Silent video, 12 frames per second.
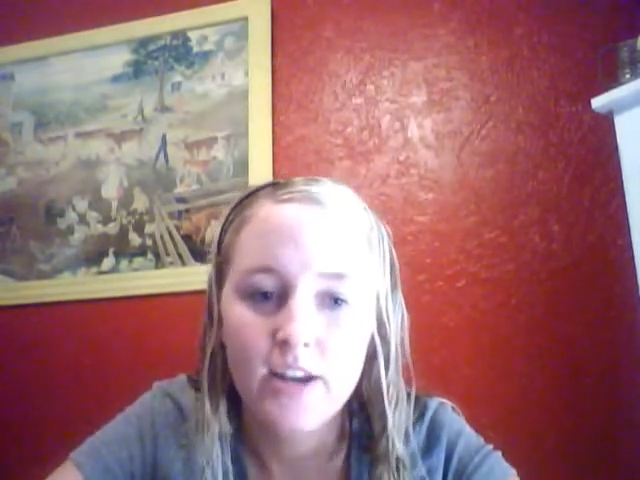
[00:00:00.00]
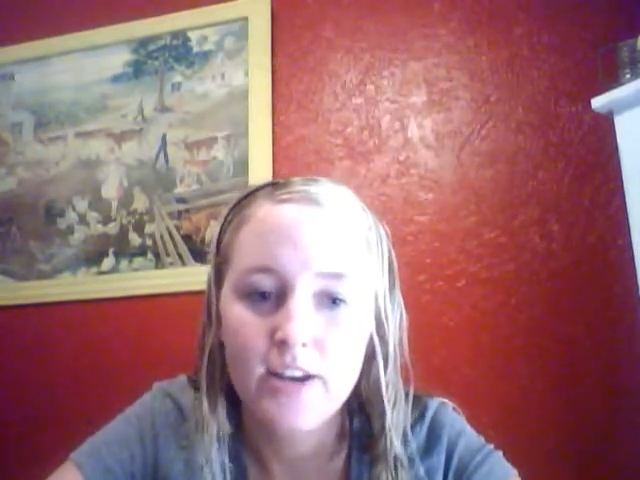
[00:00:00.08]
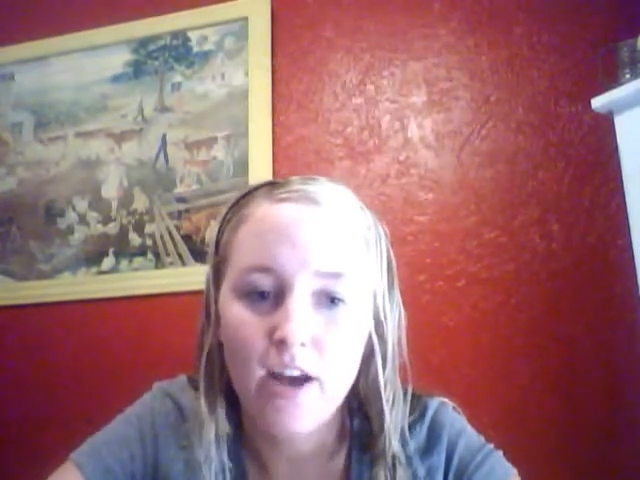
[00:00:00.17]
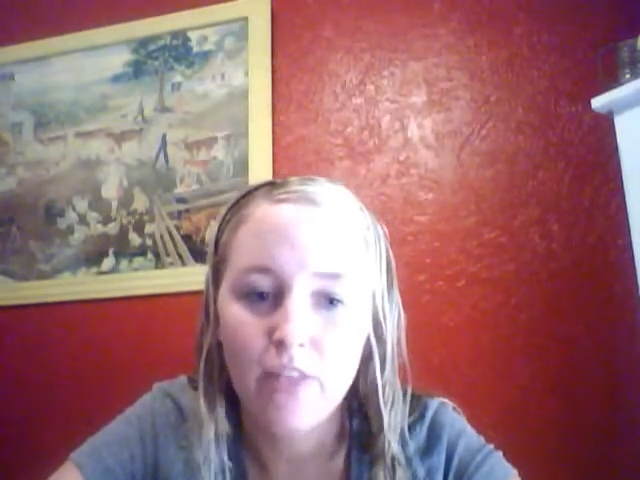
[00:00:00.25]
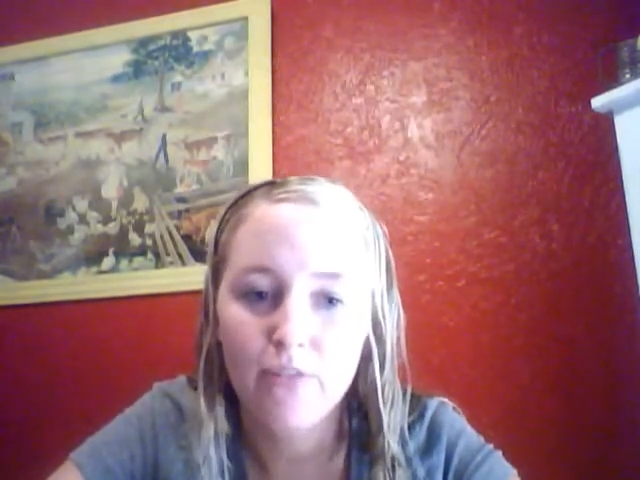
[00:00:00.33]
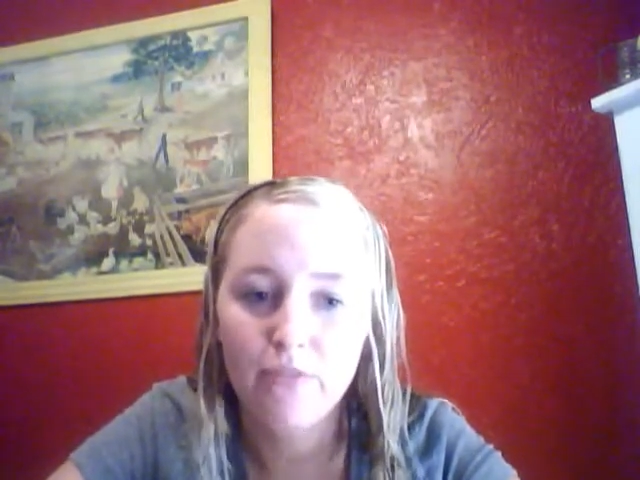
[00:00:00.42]

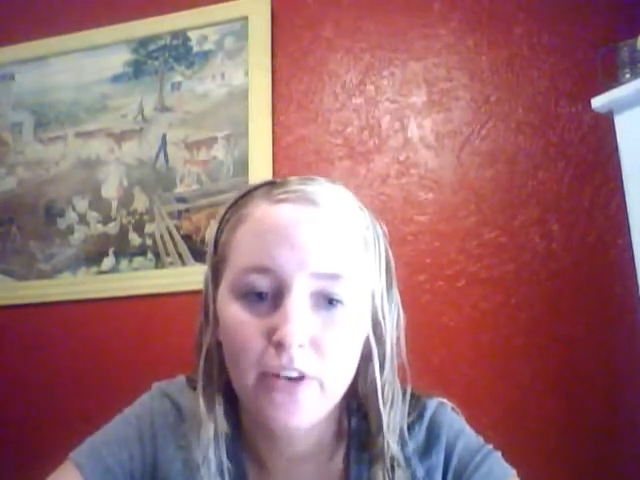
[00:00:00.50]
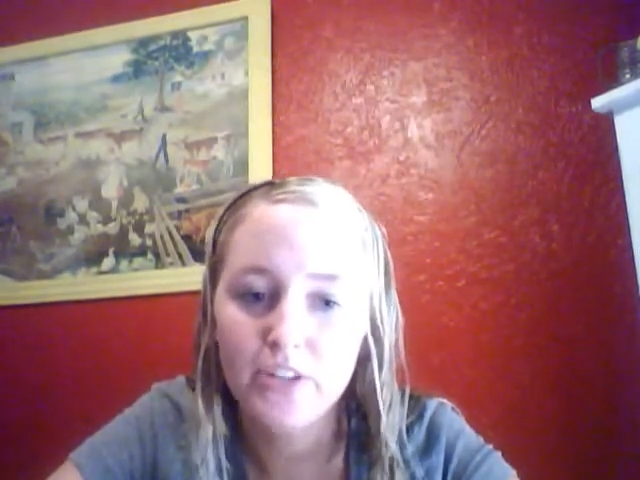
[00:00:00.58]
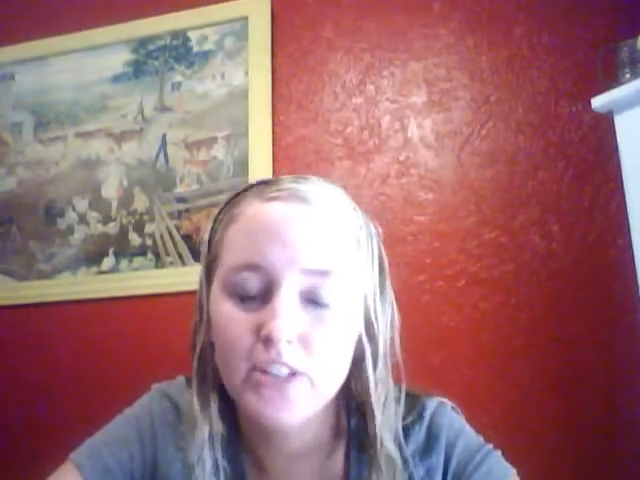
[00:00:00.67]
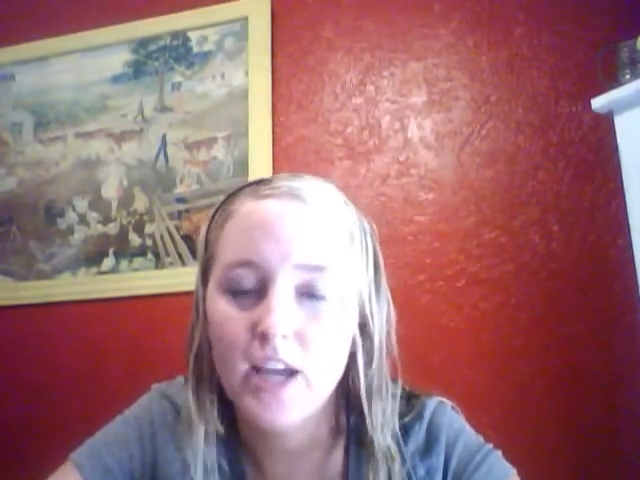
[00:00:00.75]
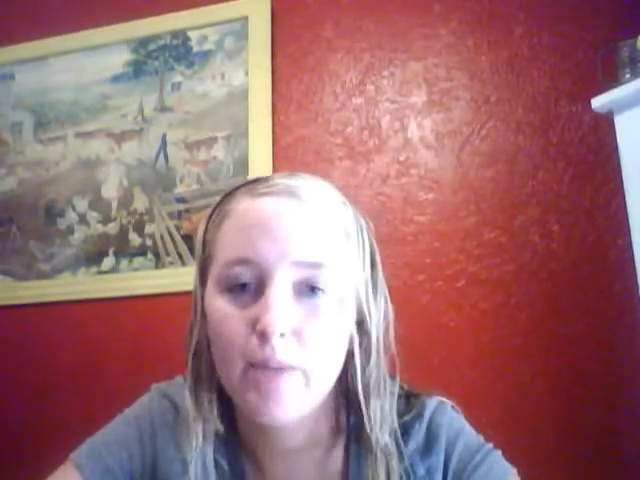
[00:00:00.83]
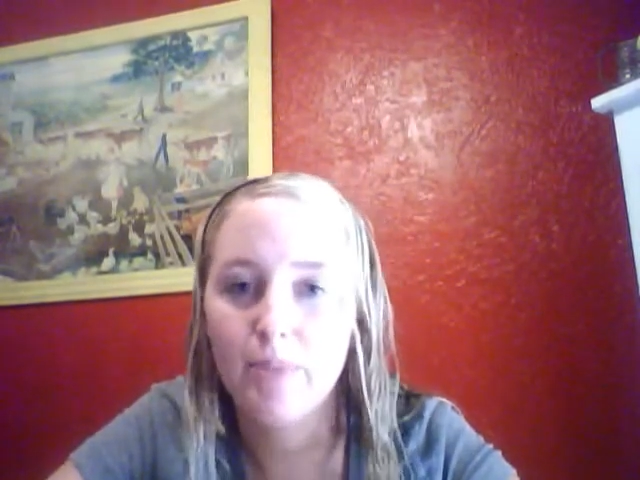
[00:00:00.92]
Now, the
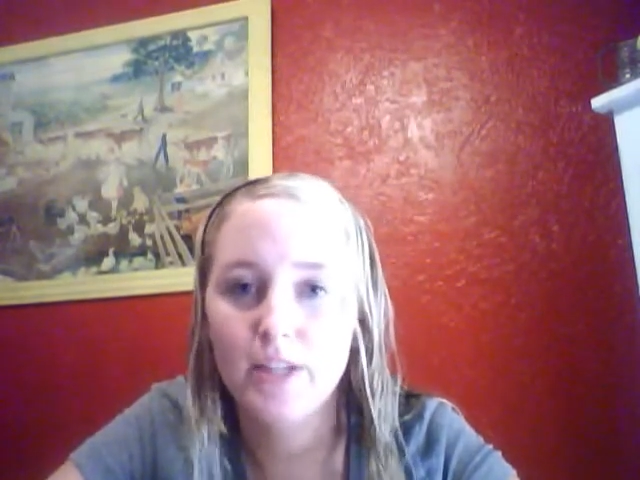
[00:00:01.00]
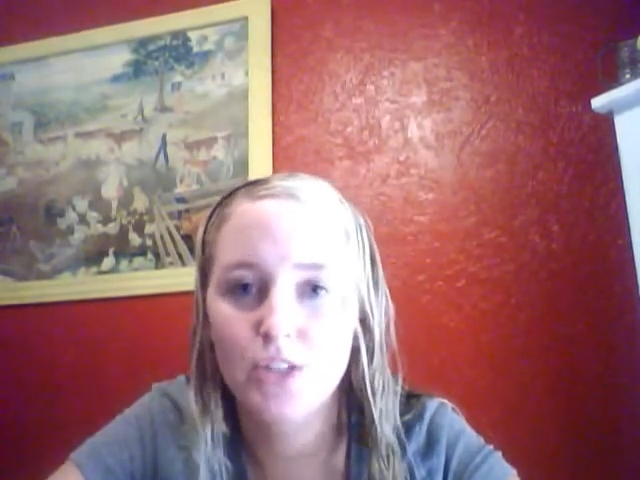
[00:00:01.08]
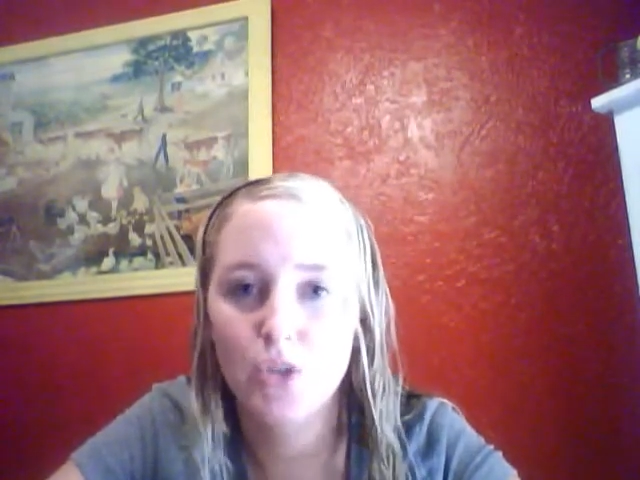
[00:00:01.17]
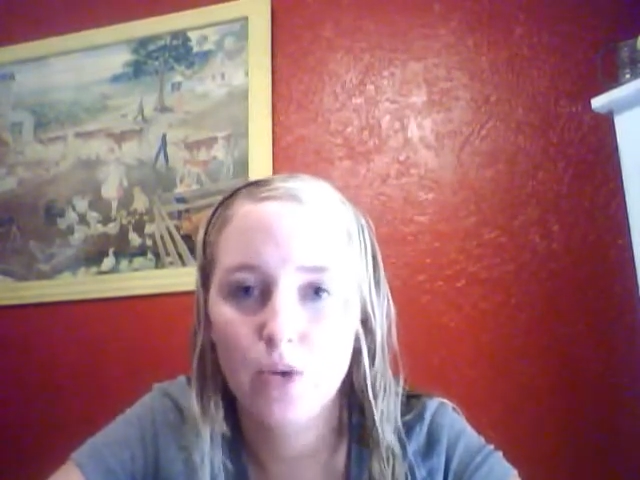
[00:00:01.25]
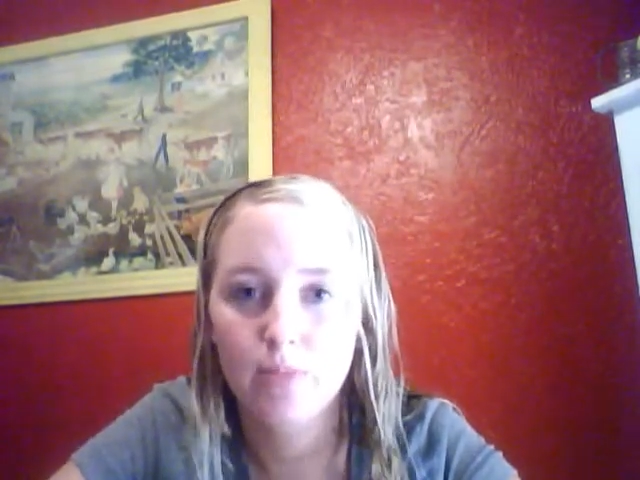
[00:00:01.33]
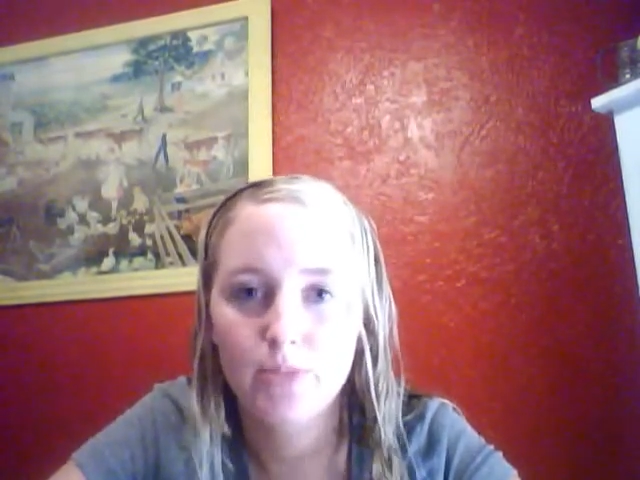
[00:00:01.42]
first step is to